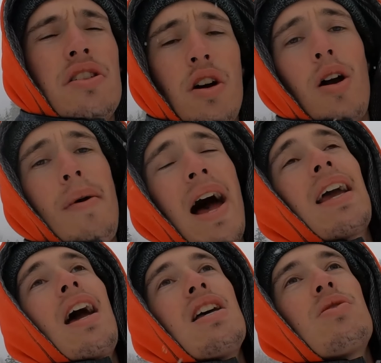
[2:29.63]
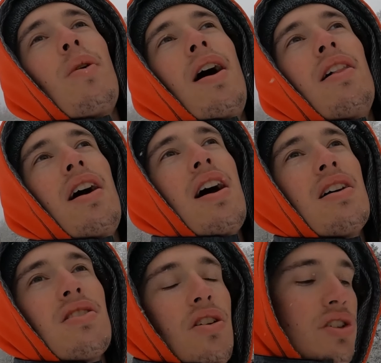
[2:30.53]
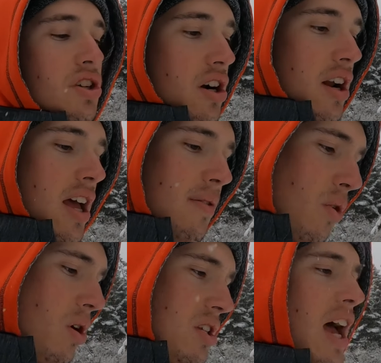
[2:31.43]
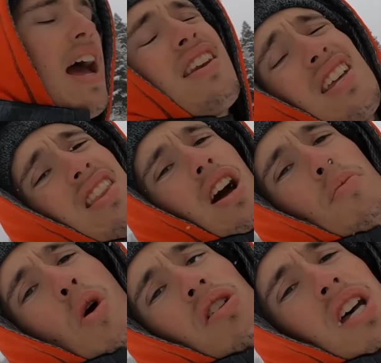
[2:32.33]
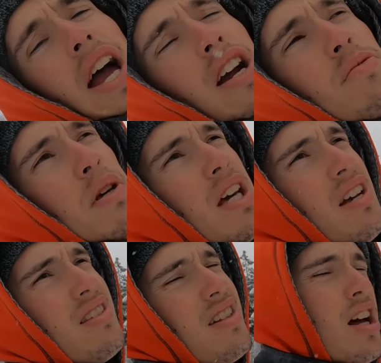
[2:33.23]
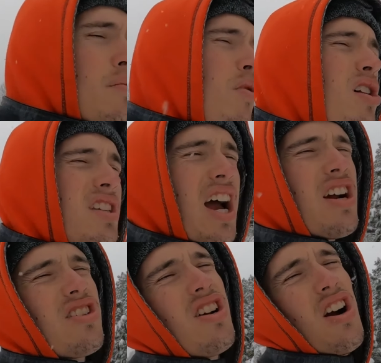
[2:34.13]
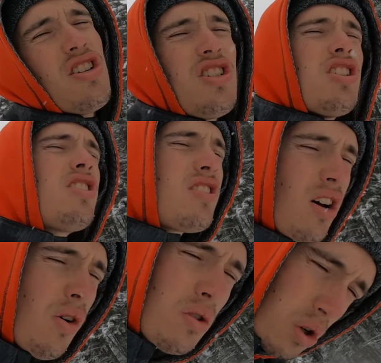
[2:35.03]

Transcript: tarmac as well as on the dirt. And of course I had to get the gum wall tires because the gum wall tires are just so